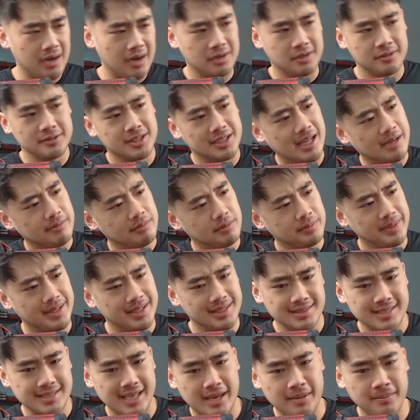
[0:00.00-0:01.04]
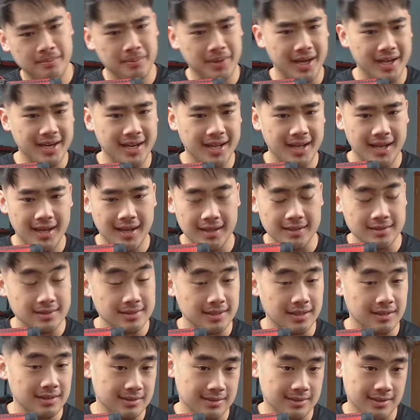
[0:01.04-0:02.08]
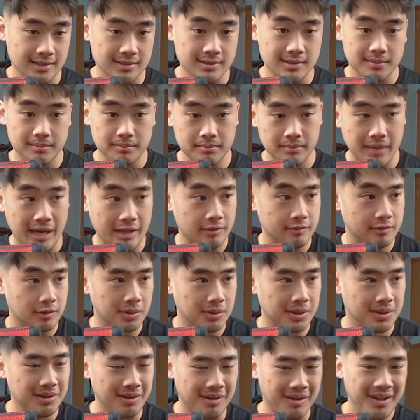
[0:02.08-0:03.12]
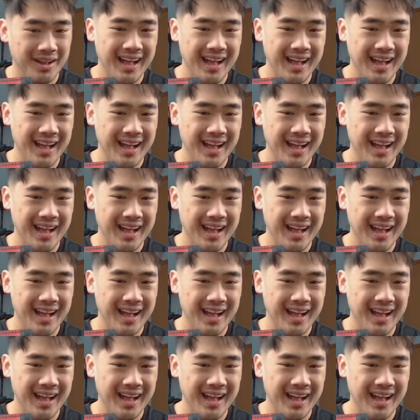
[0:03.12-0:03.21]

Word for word: know if the name will be the same, but you know, that's a mouthful.